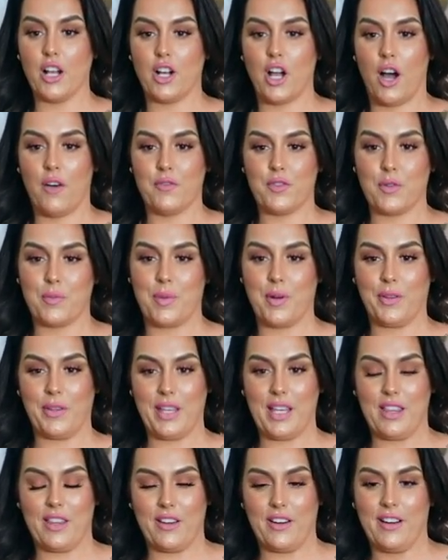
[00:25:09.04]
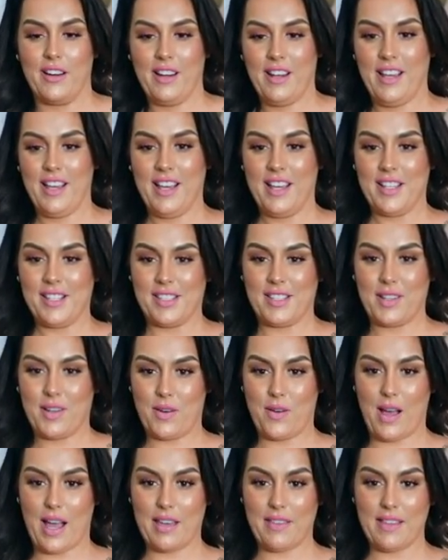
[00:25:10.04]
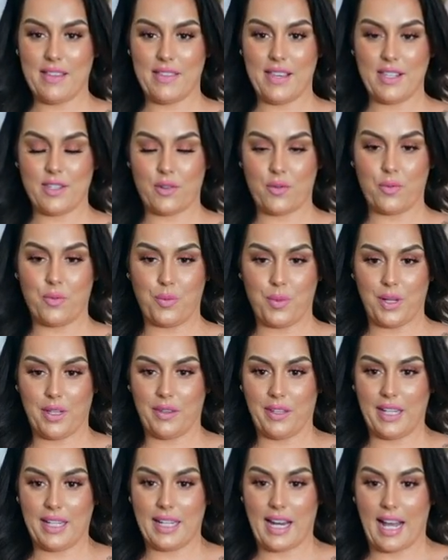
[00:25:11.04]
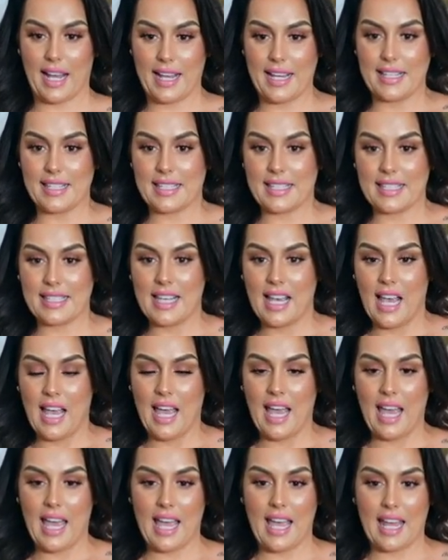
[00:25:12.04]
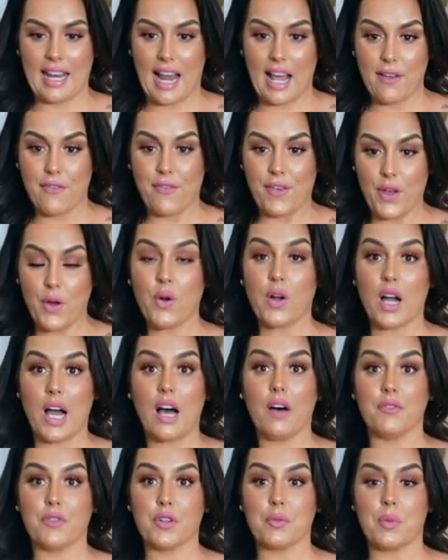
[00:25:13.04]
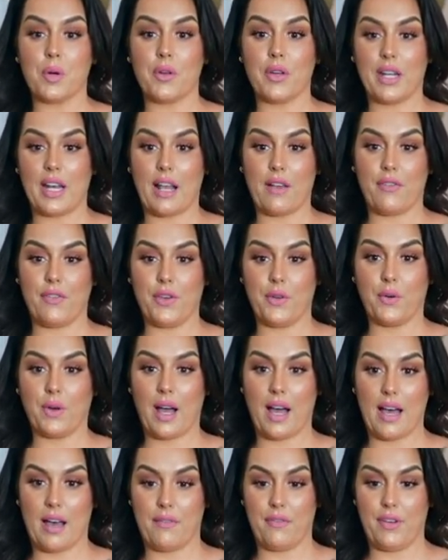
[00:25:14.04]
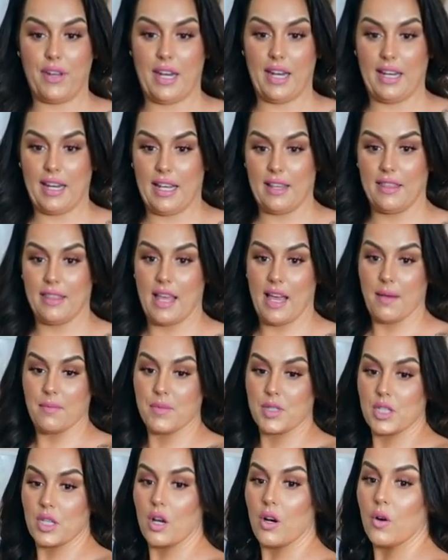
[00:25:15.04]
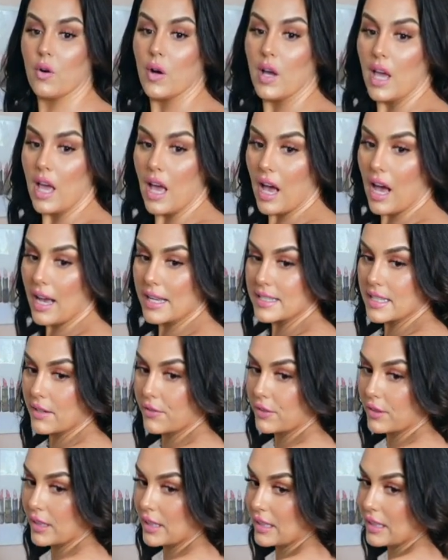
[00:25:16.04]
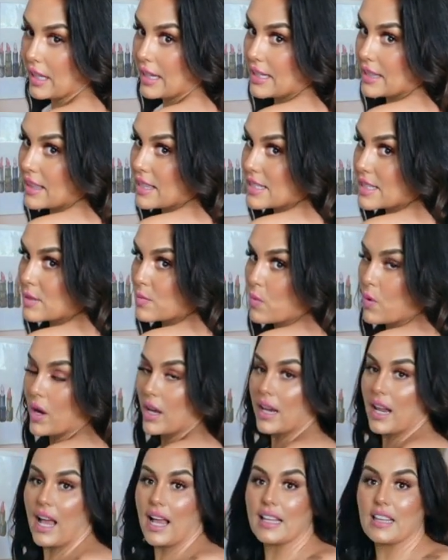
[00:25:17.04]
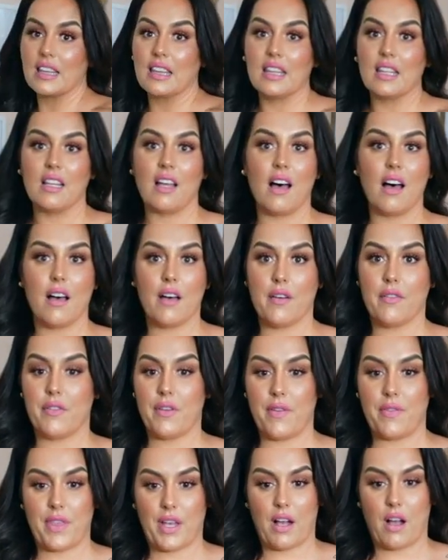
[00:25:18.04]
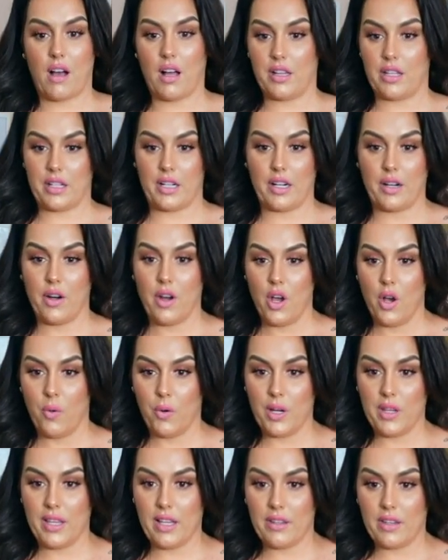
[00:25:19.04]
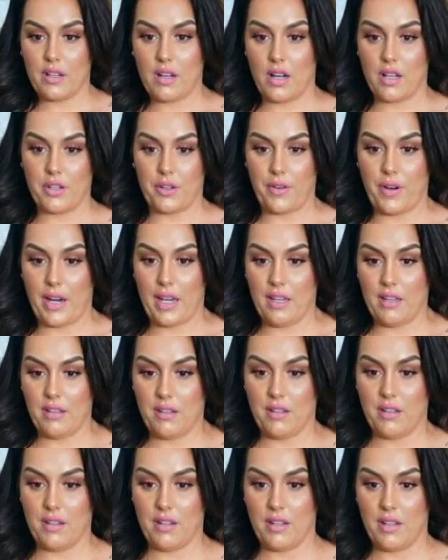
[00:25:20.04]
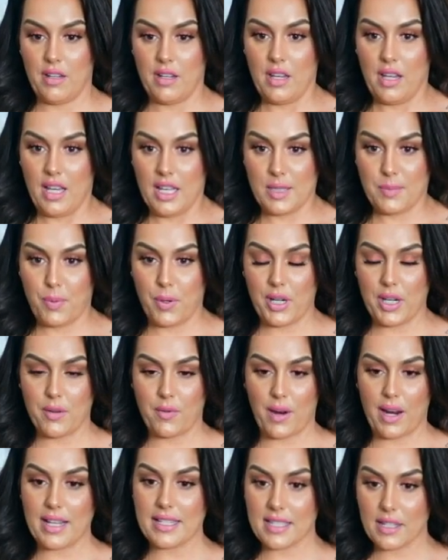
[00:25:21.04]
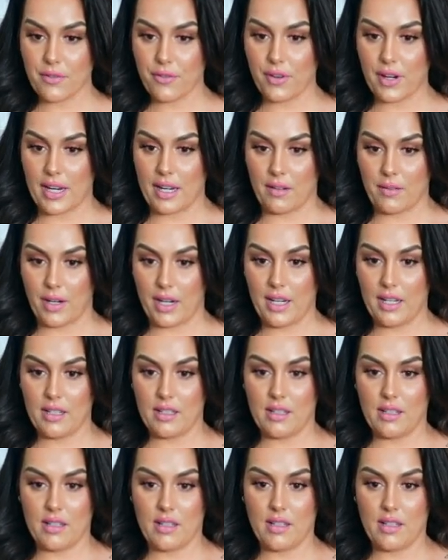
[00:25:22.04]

uncomfortable either so I think these are really nice and I feel comfortable and I feel confident in them so I definitely like this one I love the color what do you think of the color Ray? Nice. It's pretty right different right